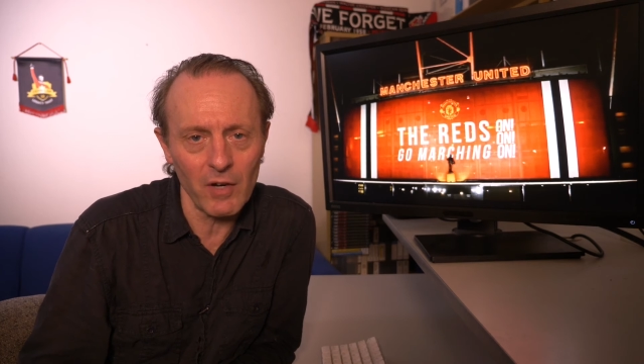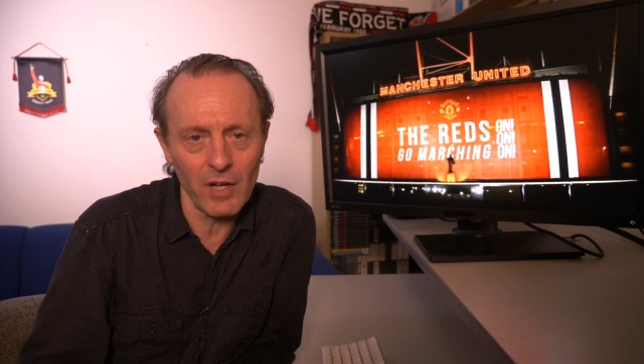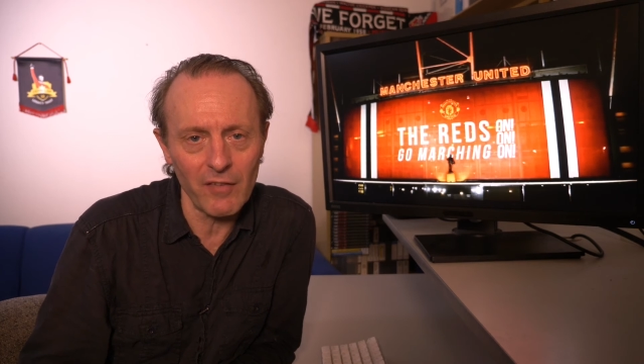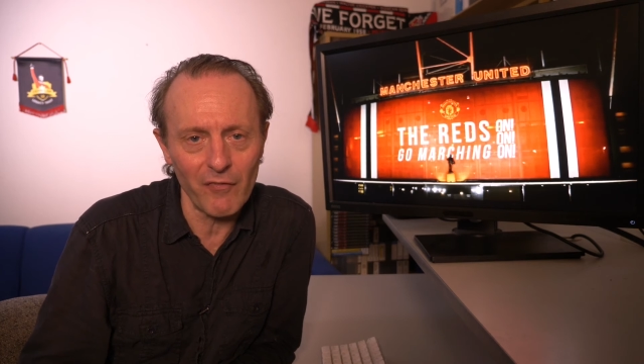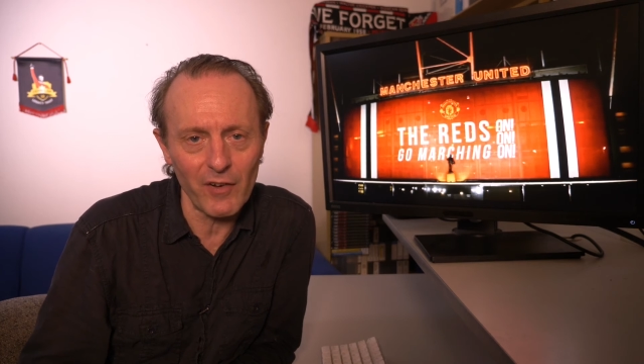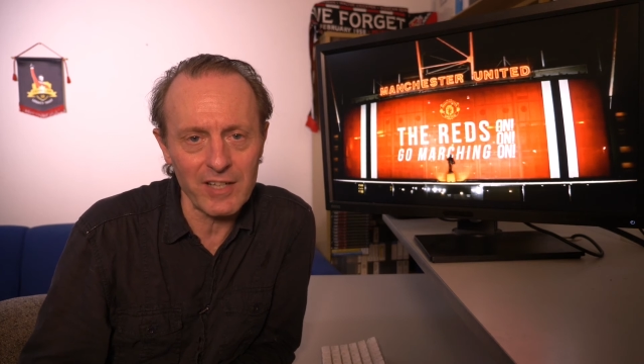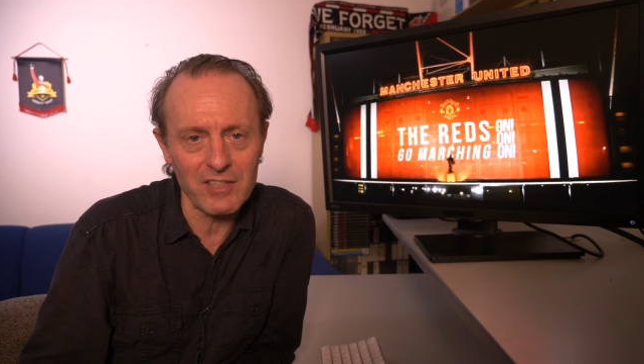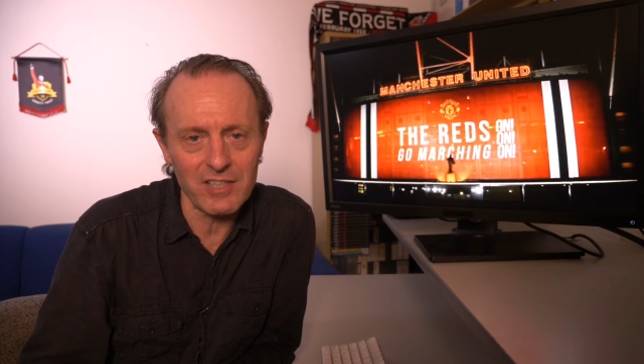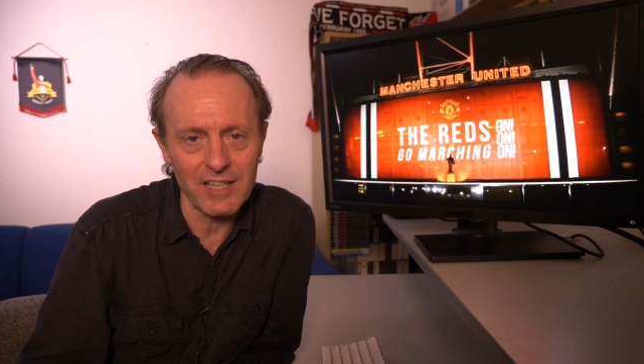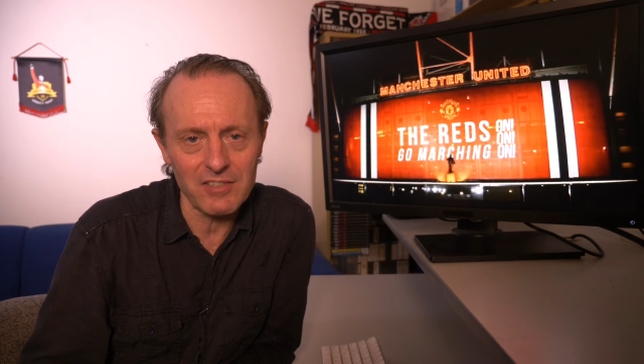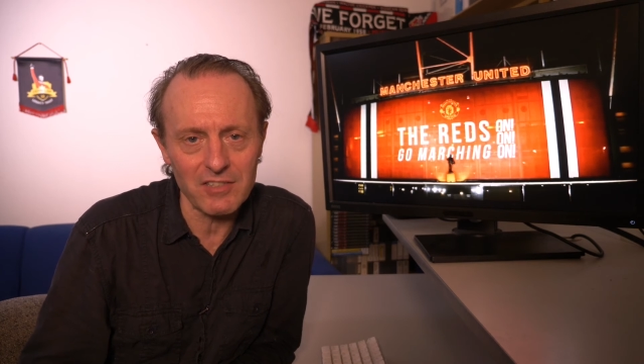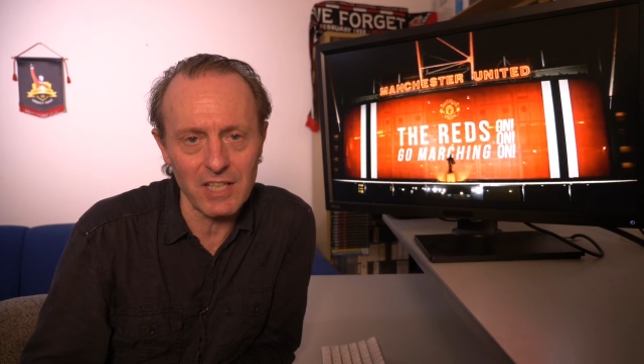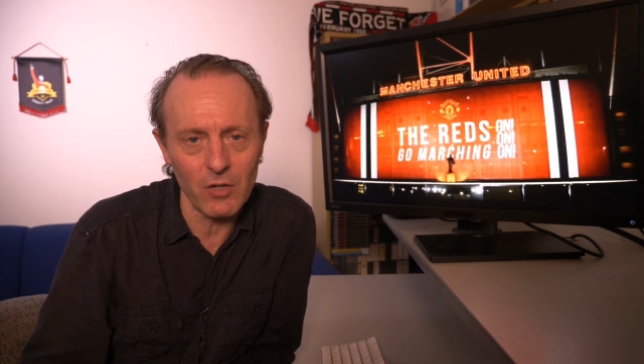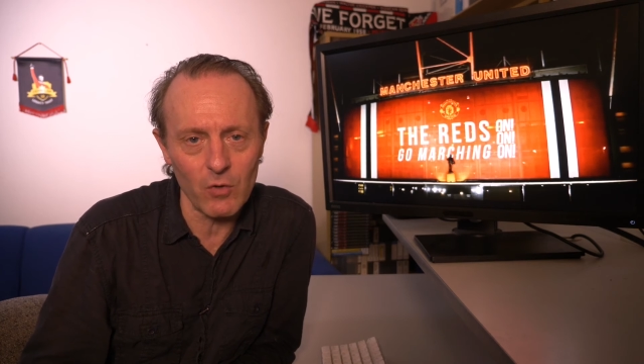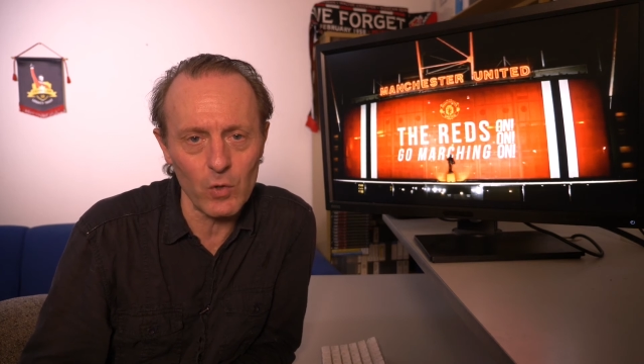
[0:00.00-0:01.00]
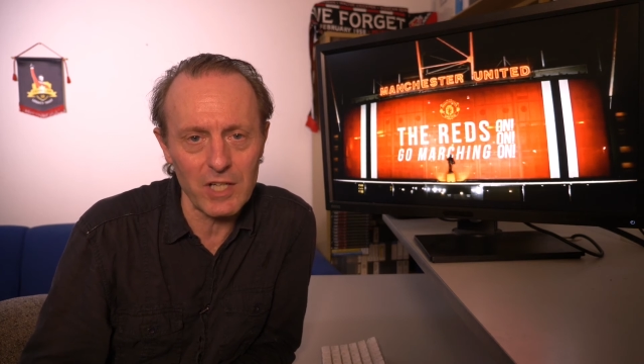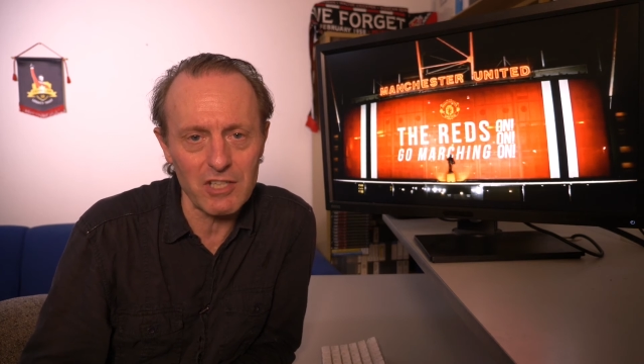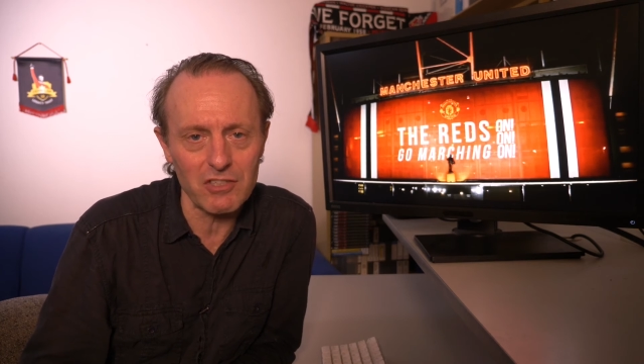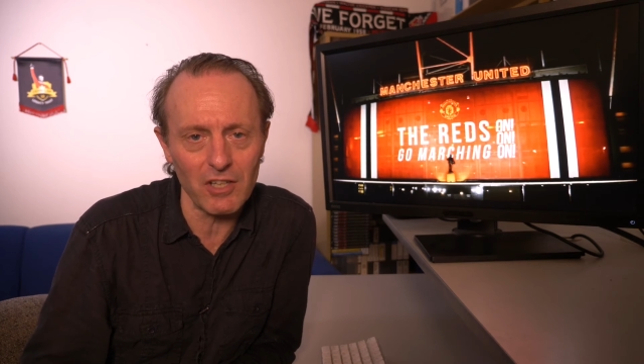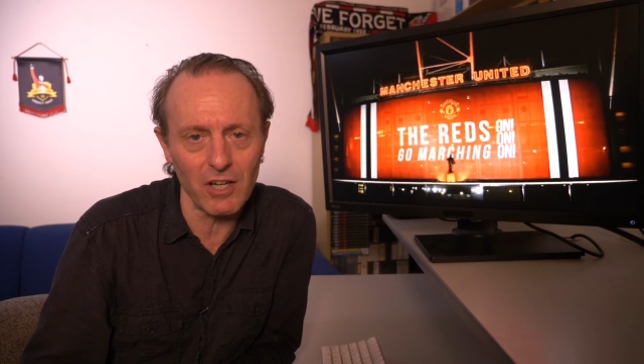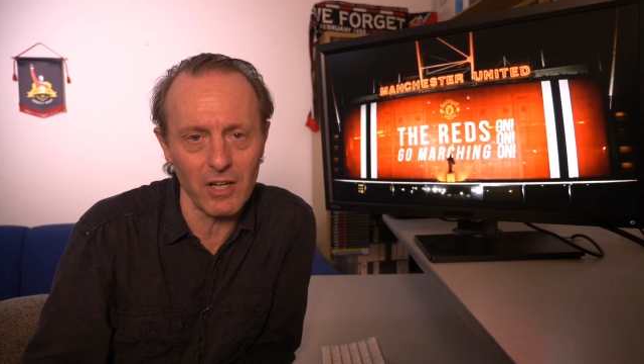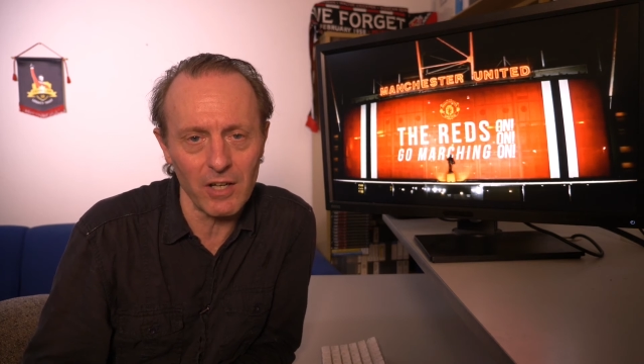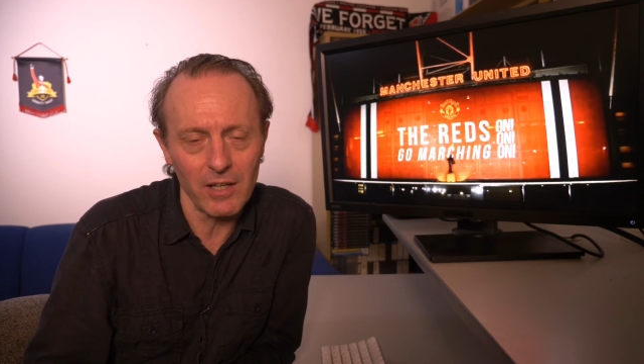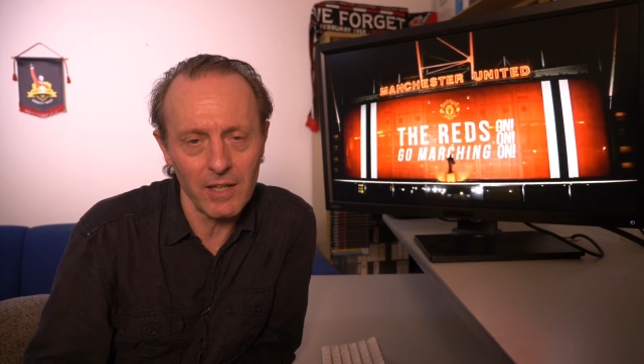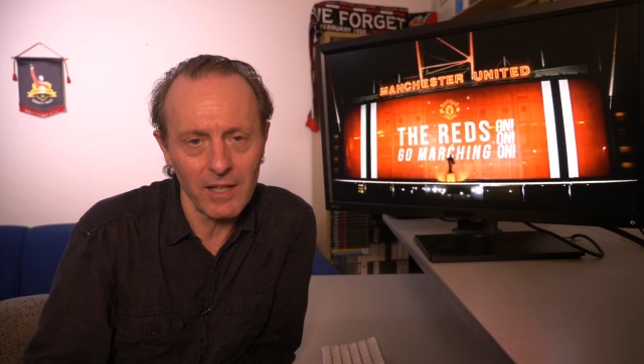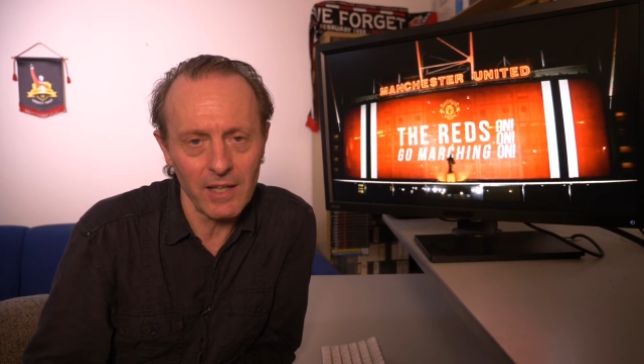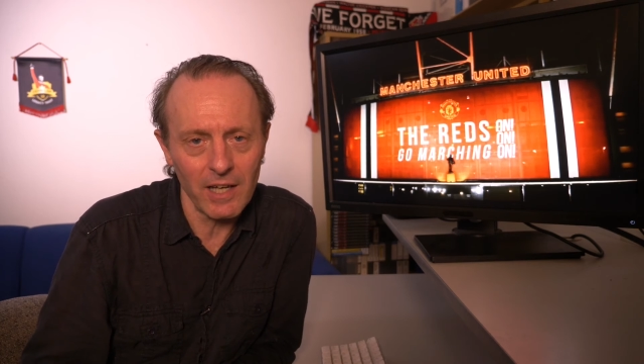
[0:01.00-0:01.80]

had a fantastic restart,